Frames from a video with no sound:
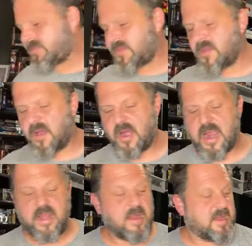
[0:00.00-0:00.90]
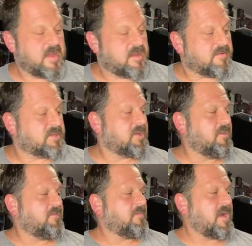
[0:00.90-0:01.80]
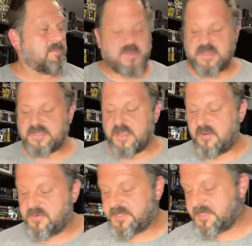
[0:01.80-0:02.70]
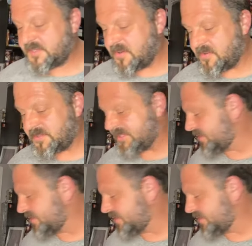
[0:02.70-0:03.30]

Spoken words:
All right, so for my piece de resistance,